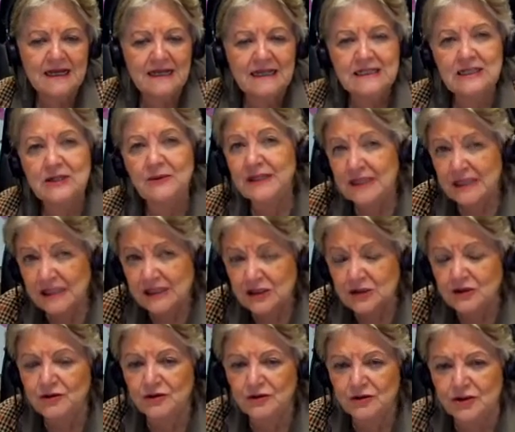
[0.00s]
So it is
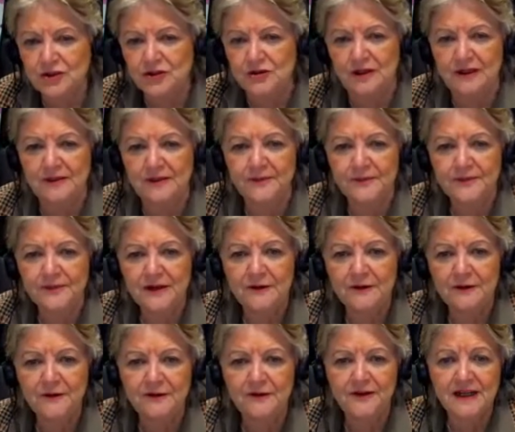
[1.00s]
crucial,
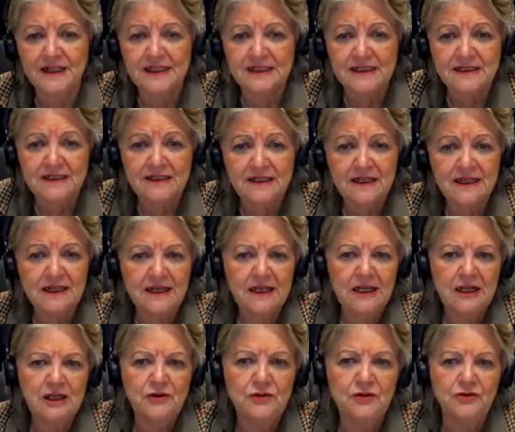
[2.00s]
first,
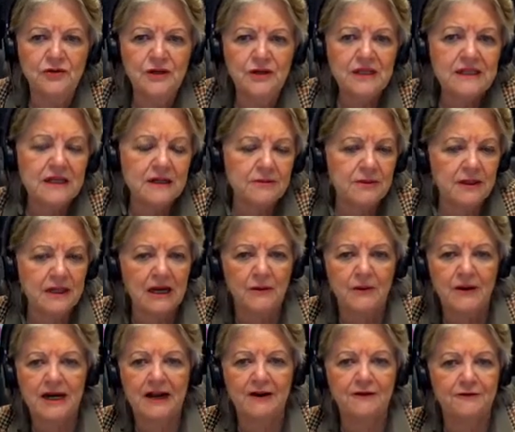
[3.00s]
to redouble
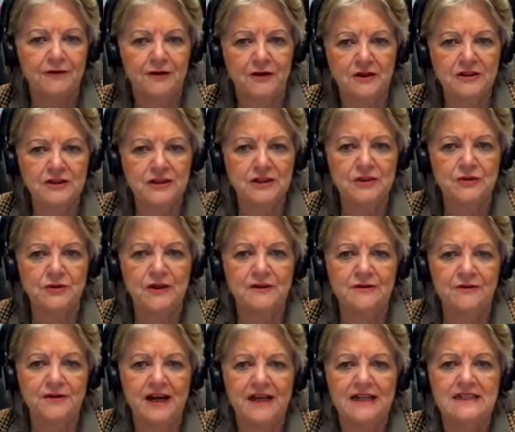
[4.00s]
our efforts to
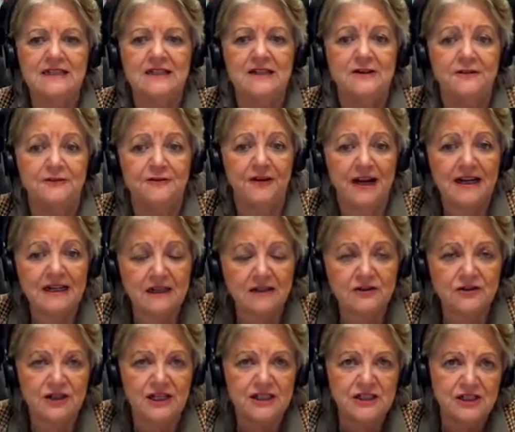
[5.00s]
invest the final
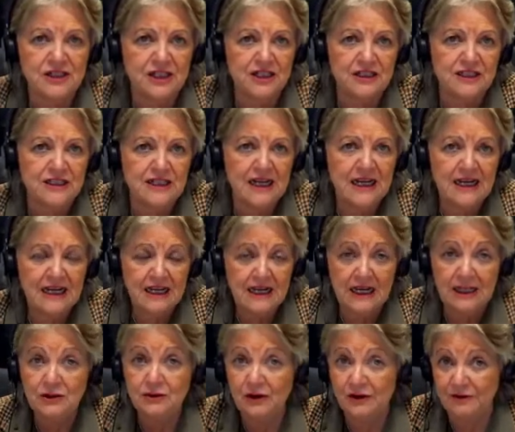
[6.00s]
tranches
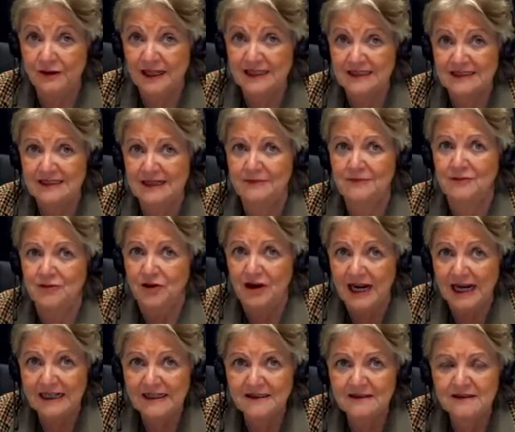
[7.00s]
and to invest them
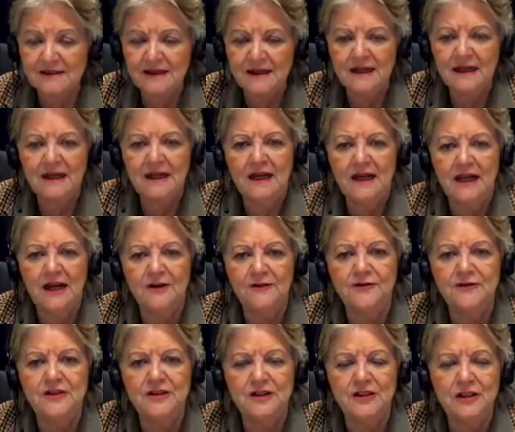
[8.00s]
right
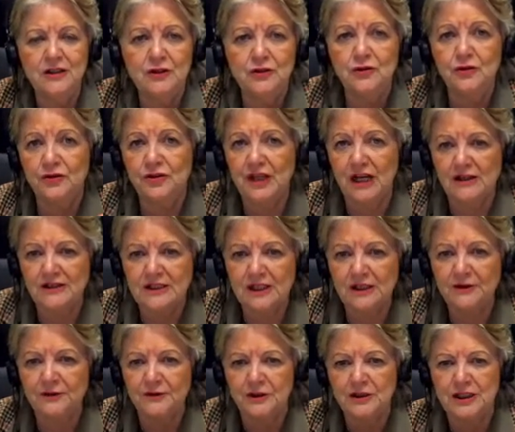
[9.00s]
of the
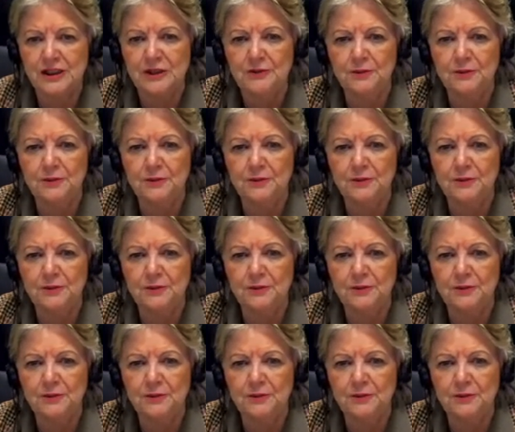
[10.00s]
2014